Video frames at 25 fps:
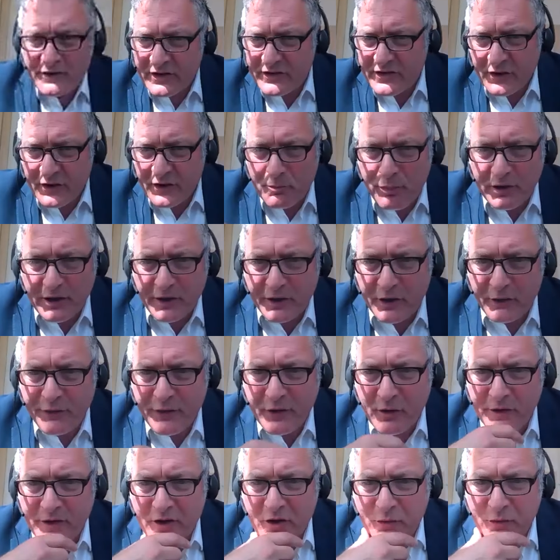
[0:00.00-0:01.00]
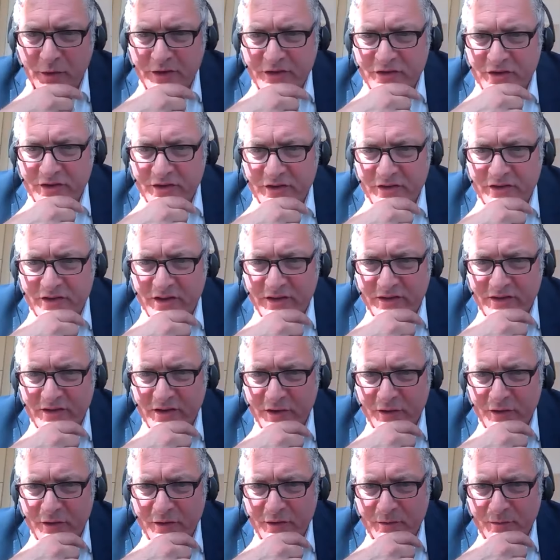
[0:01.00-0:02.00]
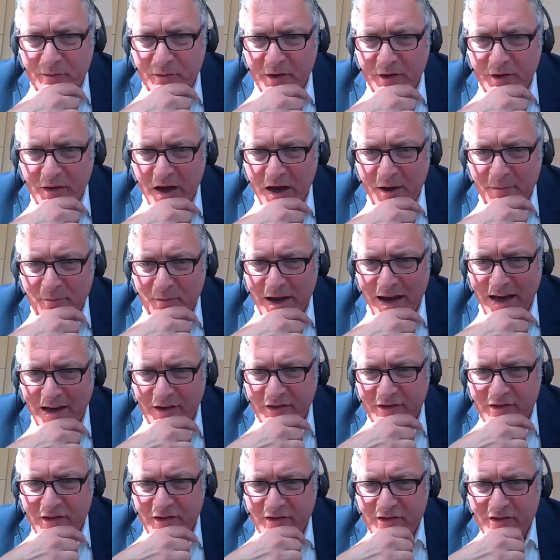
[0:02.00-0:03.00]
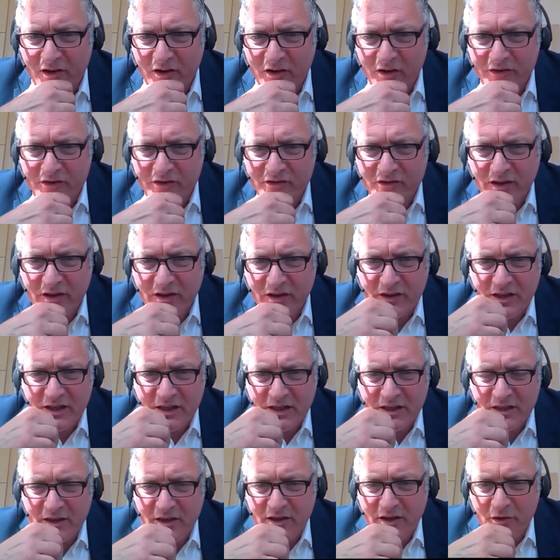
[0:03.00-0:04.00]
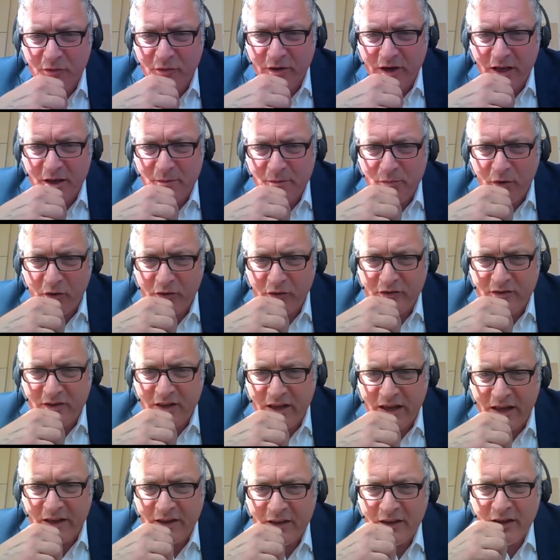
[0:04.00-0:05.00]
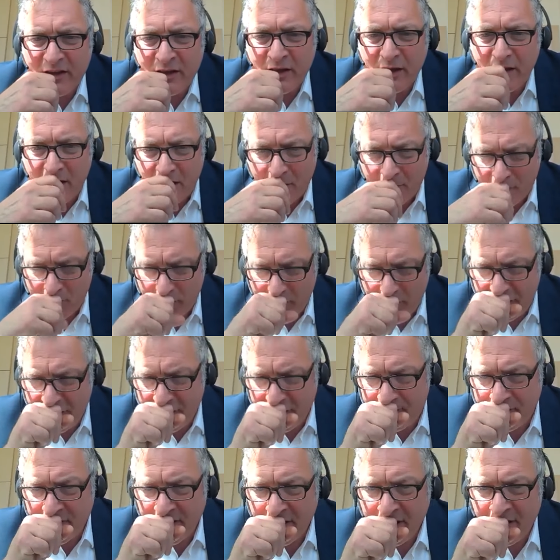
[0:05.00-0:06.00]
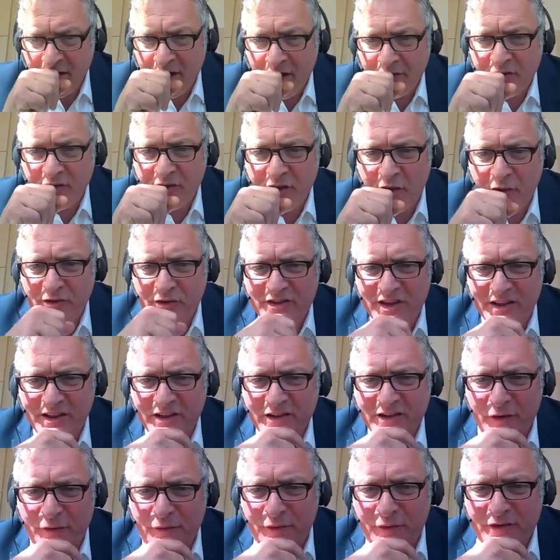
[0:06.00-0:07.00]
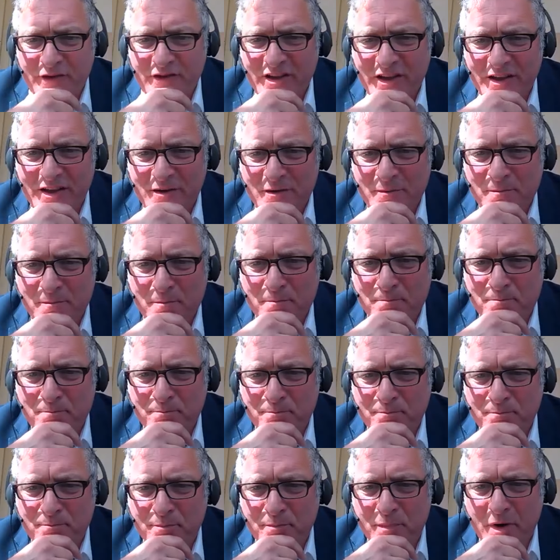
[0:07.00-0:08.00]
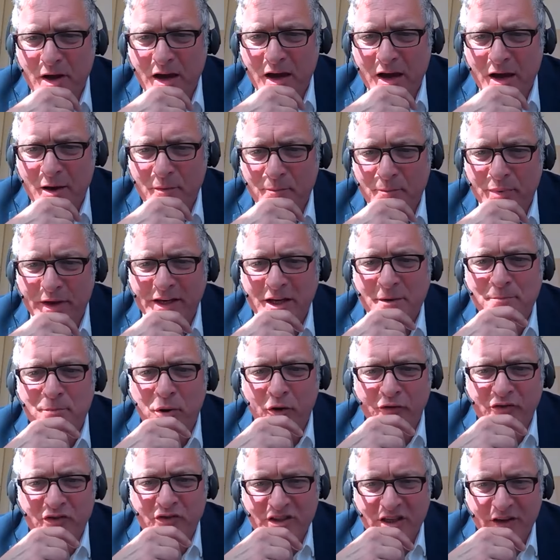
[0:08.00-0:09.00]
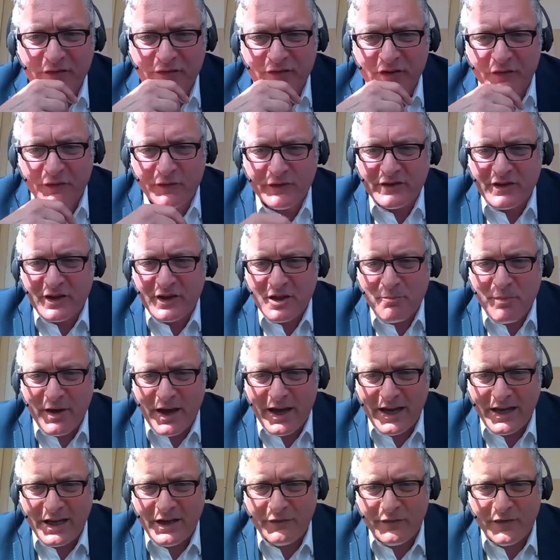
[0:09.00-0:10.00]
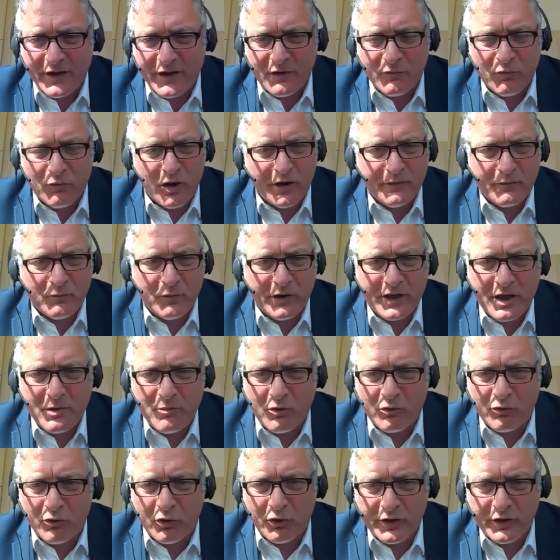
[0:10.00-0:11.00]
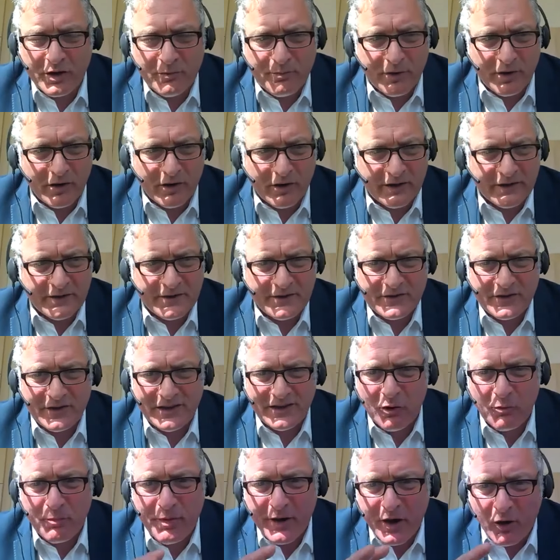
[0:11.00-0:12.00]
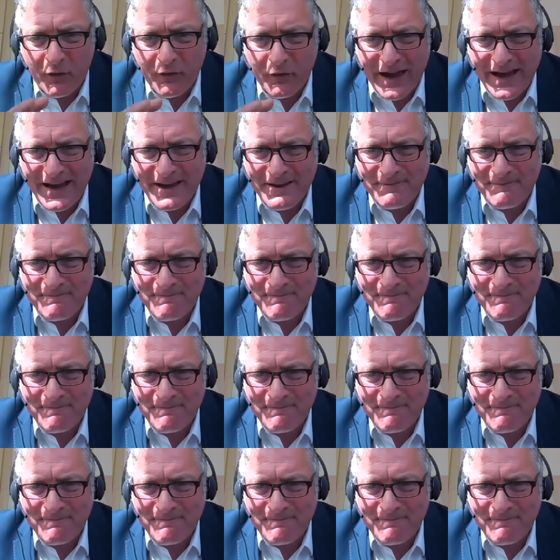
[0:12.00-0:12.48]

going to put in a few other questions, just so Alison's asked in the Q&A box there. have you noticed any difference in, any positive difference in the behaviour when they're more occupied? So a little bit on that.